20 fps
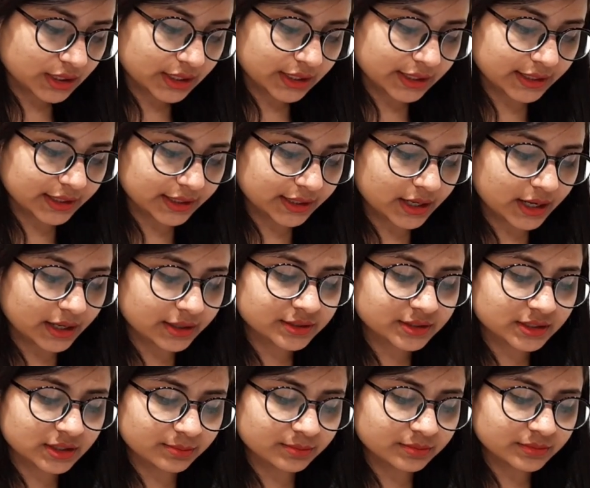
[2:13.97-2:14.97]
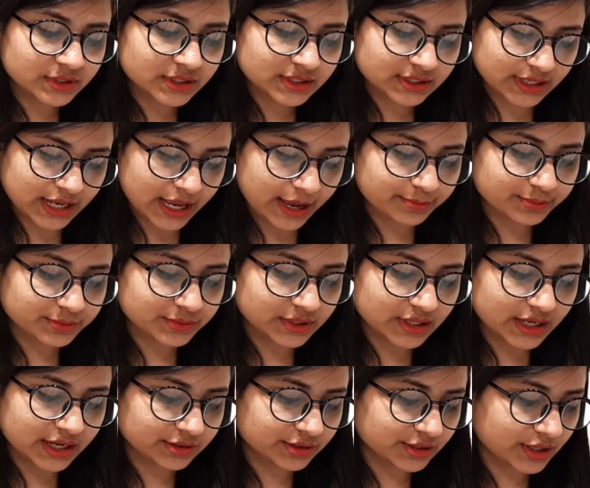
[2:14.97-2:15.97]
Here are some steps
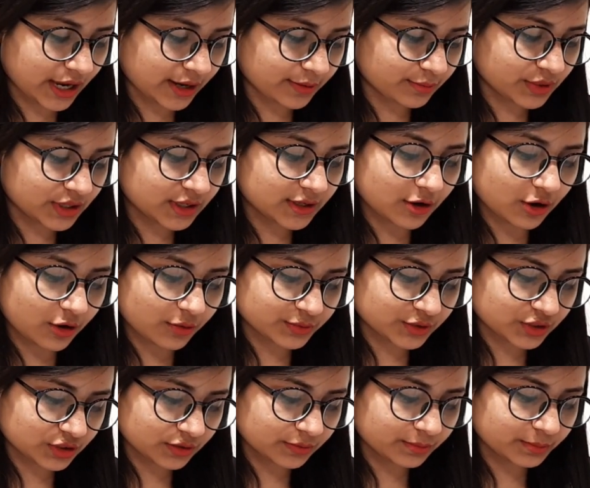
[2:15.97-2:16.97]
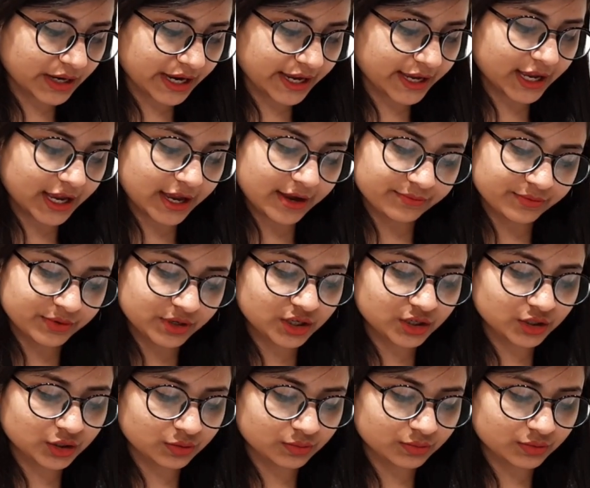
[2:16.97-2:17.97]
that can be observed by every
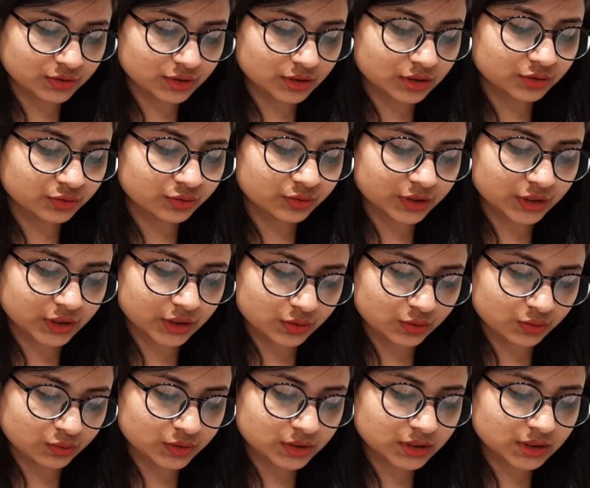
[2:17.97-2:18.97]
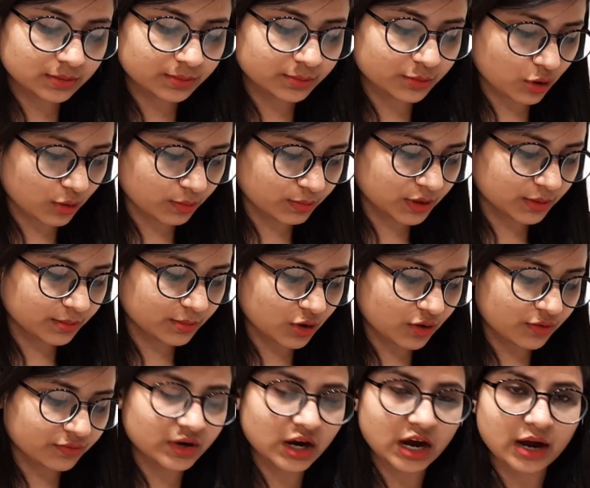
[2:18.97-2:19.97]
individual to reduce the problem
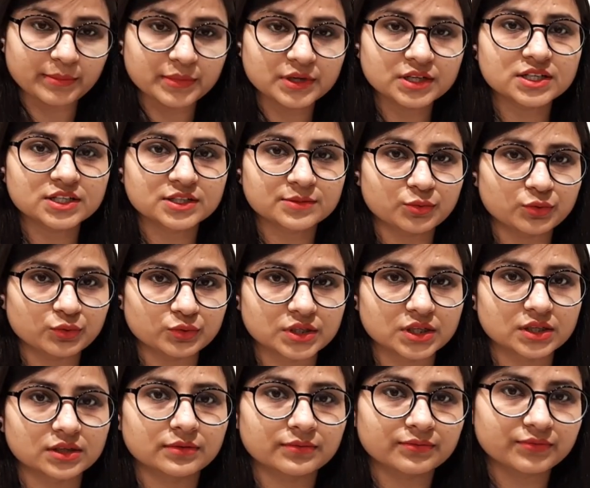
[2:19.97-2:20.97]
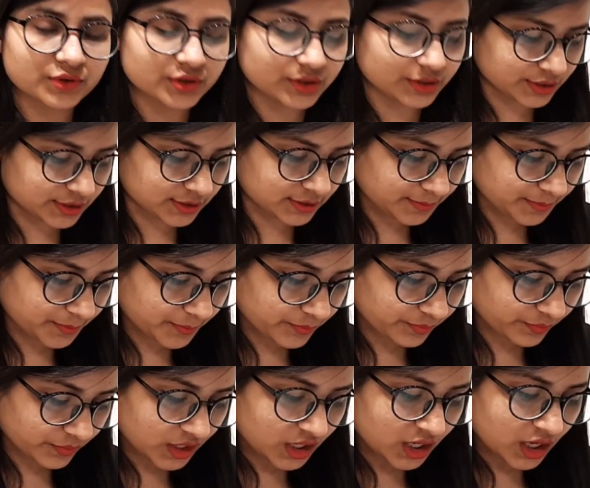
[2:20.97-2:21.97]
of garbage disposal. First,
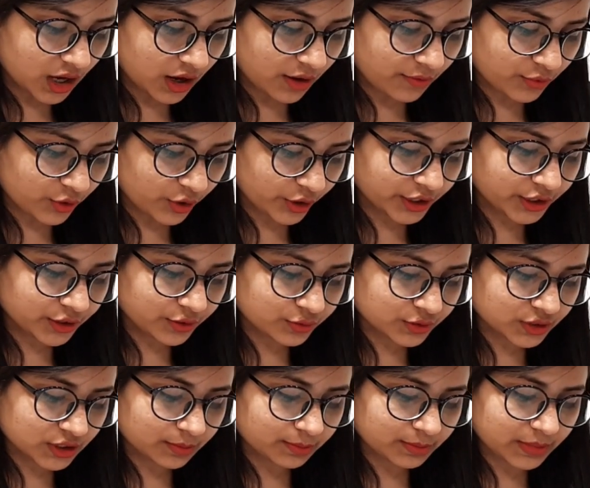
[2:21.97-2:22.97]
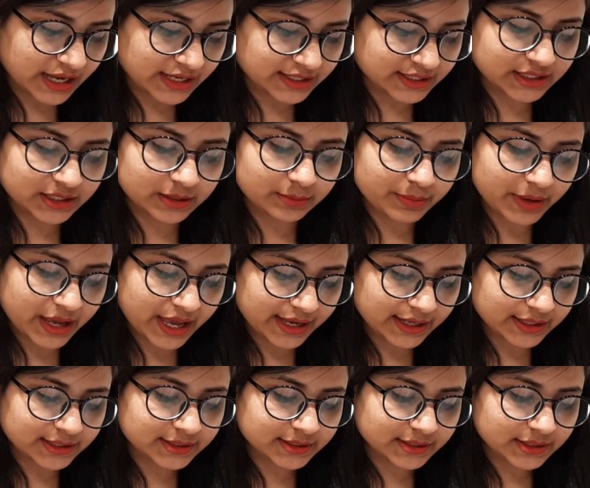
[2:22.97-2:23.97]
avoid using plastic
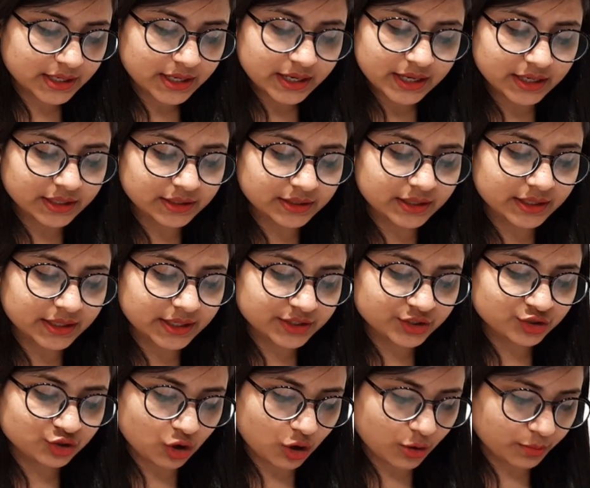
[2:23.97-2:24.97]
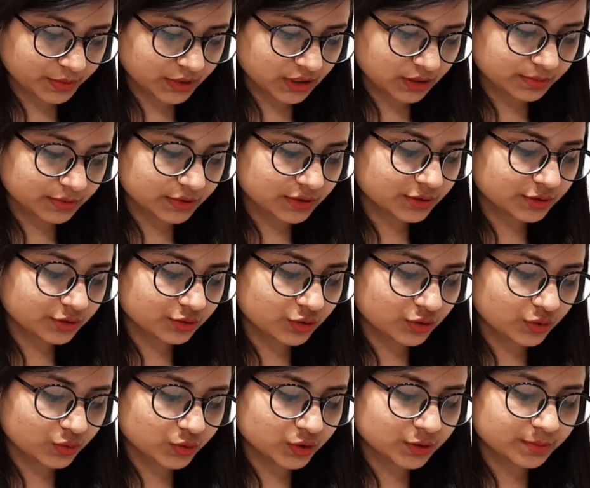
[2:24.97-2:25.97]
bags. Encourage shopkeepers to
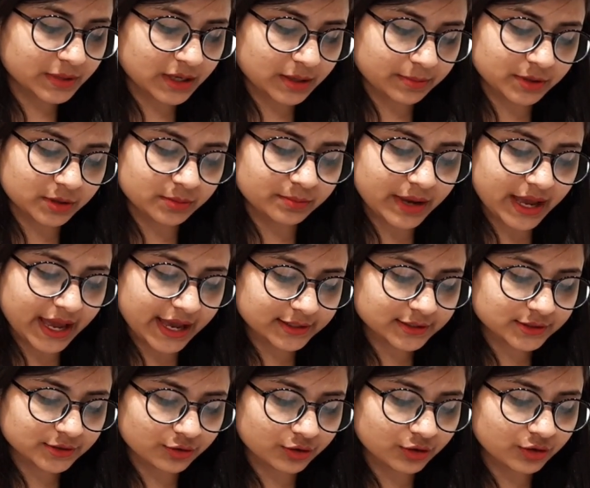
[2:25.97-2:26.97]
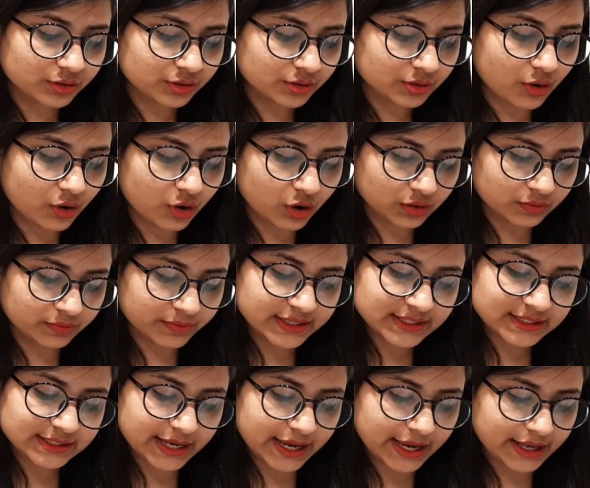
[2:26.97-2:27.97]
use paper bags or
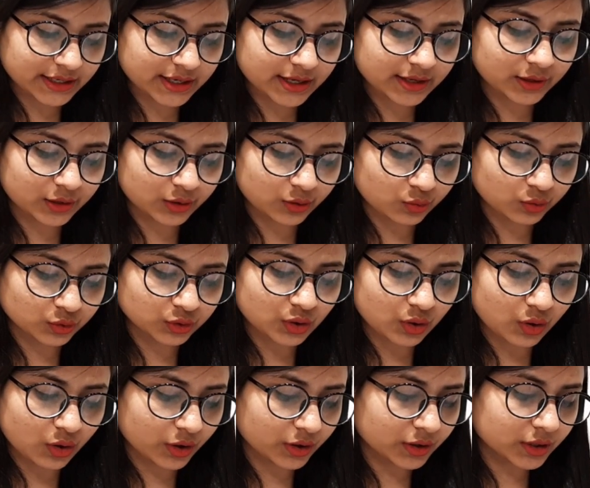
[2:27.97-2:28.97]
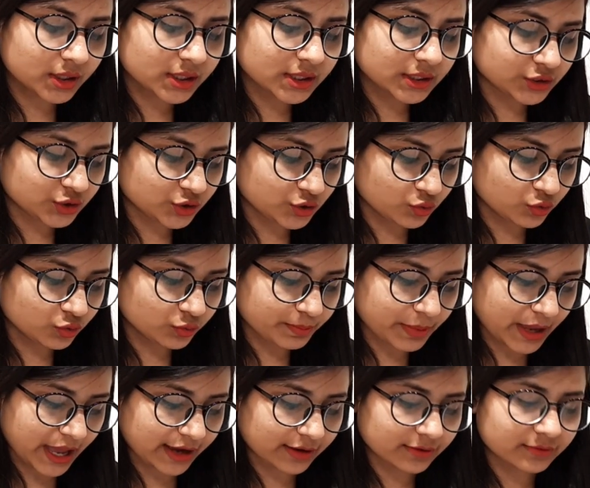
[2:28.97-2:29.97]
always carry a cloth or jute
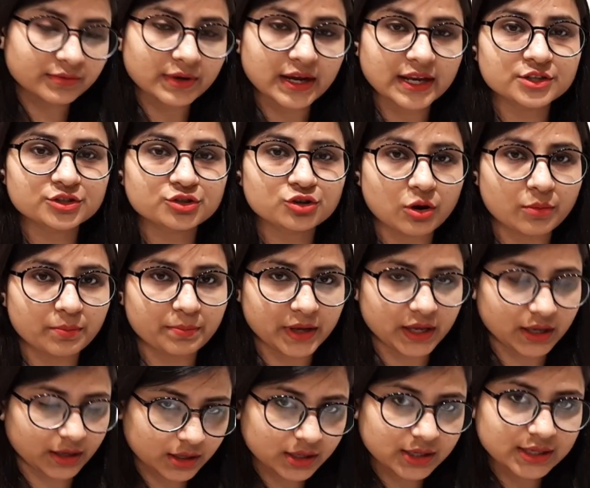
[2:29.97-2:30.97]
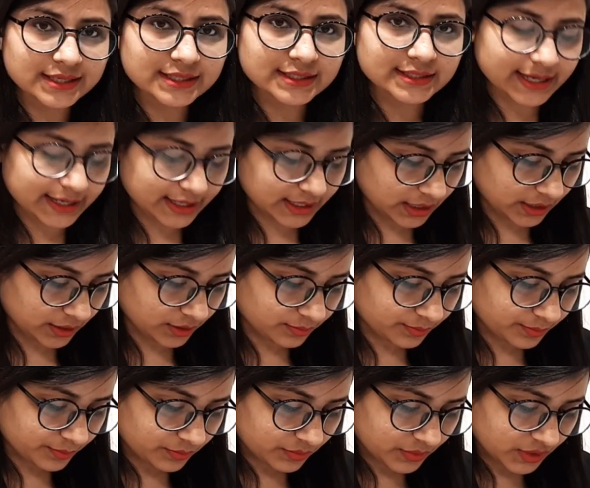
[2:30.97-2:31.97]
bag while shopping. Second,
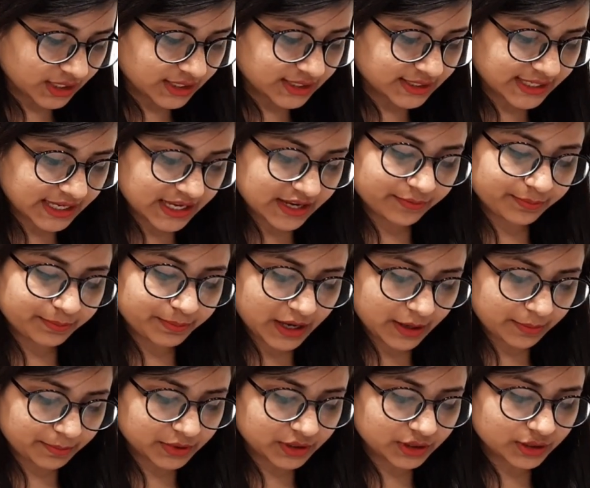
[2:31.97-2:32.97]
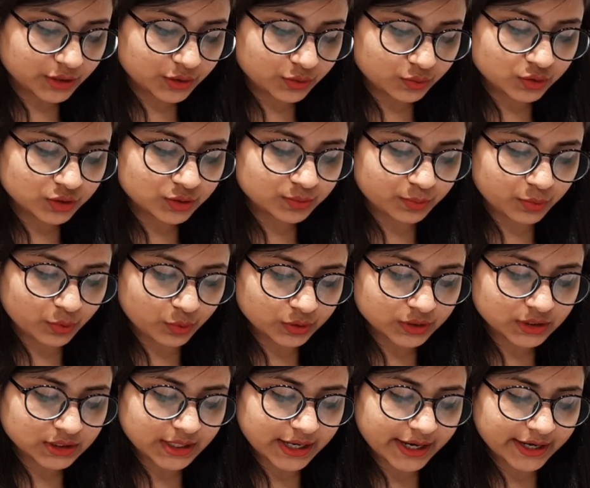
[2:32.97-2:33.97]
save paper. Use
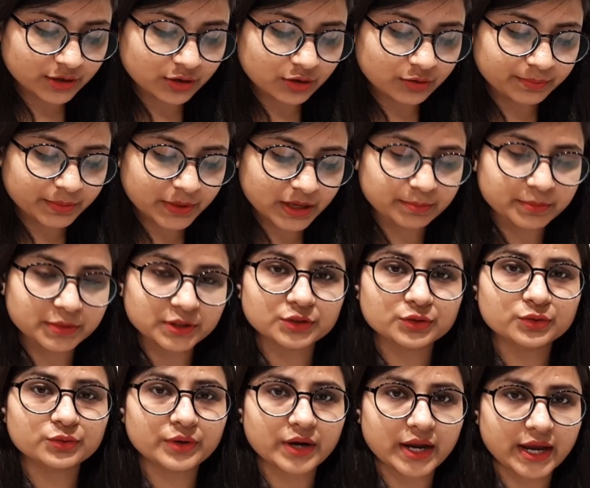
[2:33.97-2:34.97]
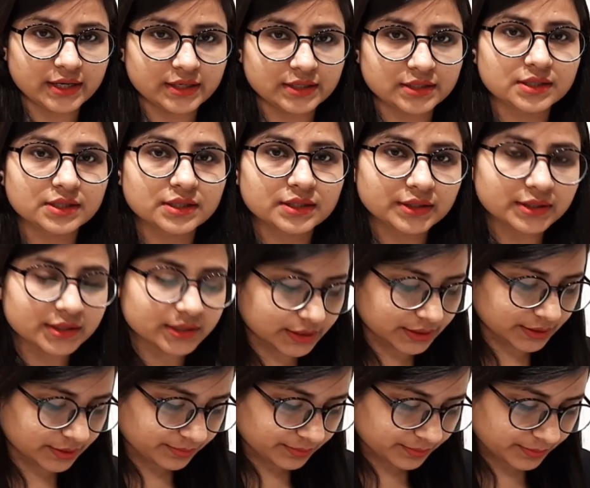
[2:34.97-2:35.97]
both sides of paper to write.
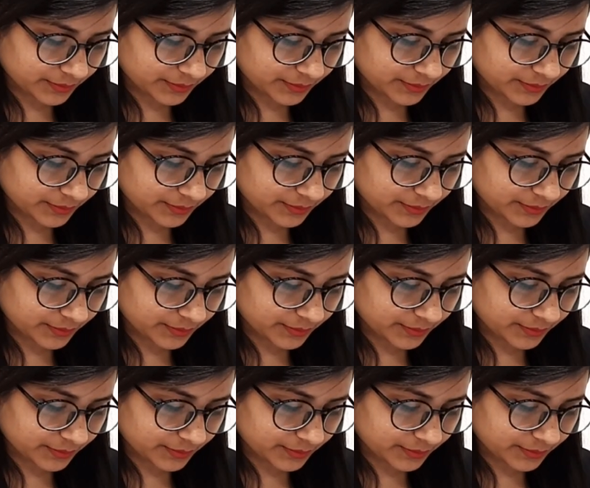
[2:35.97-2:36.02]
Third,